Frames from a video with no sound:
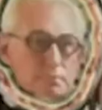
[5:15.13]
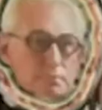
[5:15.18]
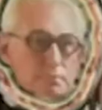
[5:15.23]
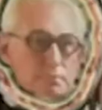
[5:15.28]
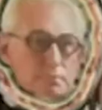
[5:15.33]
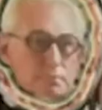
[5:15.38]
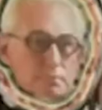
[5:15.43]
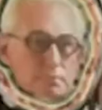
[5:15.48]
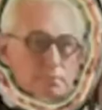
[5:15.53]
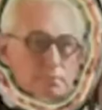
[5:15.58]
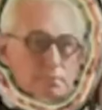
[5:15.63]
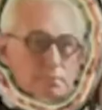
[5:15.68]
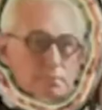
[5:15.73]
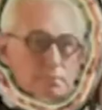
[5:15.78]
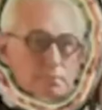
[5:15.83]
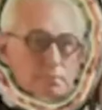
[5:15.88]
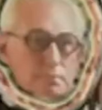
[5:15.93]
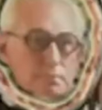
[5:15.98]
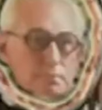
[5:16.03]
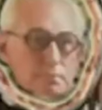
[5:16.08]

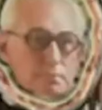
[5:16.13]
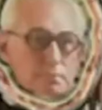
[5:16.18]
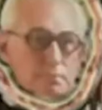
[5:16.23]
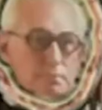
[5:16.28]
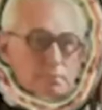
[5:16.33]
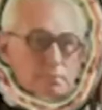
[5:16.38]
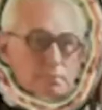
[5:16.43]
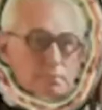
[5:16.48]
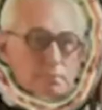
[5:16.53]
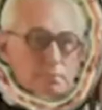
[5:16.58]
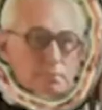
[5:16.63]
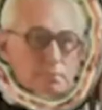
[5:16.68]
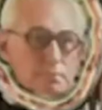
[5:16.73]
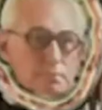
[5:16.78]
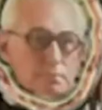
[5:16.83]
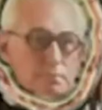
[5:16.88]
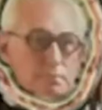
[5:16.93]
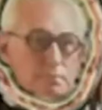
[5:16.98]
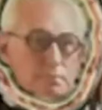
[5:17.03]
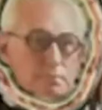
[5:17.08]

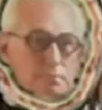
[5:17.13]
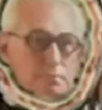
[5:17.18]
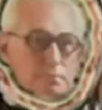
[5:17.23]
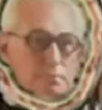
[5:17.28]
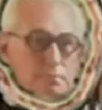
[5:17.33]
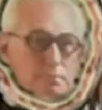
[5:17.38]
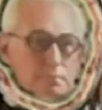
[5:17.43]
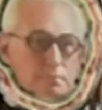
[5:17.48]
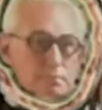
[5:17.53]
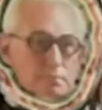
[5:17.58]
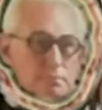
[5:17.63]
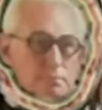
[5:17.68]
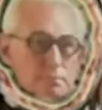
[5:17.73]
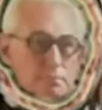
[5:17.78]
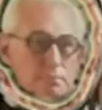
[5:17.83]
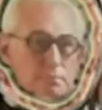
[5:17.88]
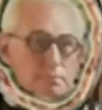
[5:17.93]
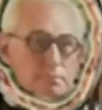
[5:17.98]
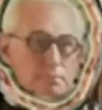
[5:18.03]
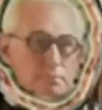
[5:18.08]

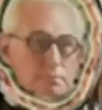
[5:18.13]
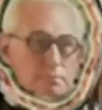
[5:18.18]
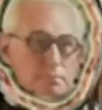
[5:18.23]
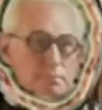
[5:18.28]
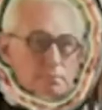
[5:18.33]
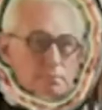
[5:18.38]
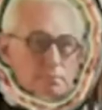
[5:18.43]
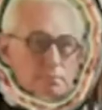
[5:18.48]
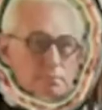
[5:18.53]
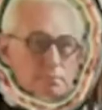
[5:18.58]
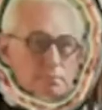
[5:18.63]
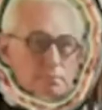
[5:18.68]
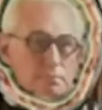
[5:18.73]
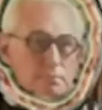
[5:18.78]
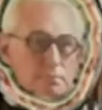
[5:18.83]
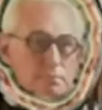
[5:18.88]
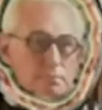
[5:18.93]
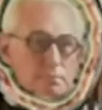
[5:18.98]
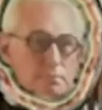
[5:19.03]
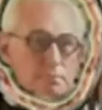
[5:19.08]

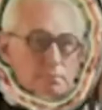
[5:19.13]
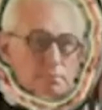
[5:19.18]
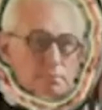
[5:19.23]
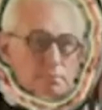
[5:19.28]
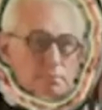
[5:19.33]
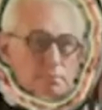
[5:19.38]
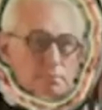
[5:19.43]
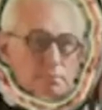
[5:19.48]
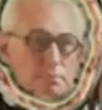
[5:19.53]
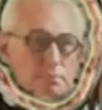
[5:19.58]
The person shown says nothing.